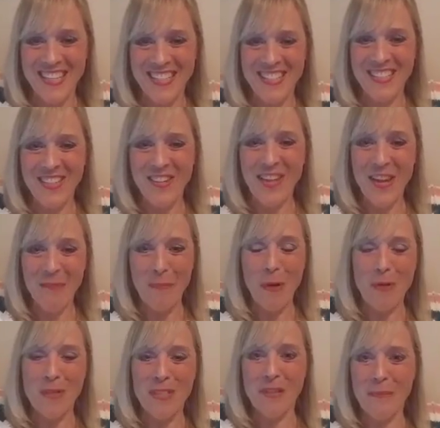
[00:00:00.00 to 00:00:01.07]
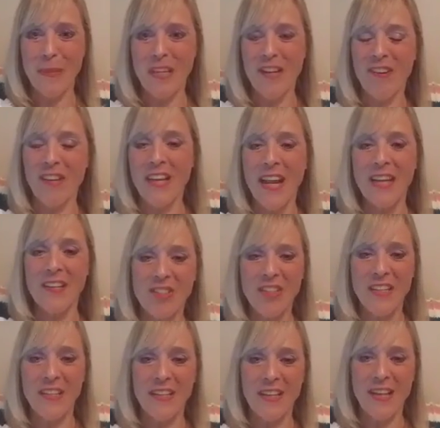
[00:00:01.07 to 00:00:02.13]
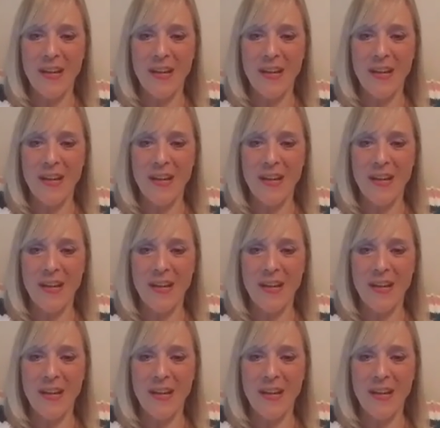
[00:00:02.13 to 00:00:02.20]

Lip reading: So yeah, post something here. And actually,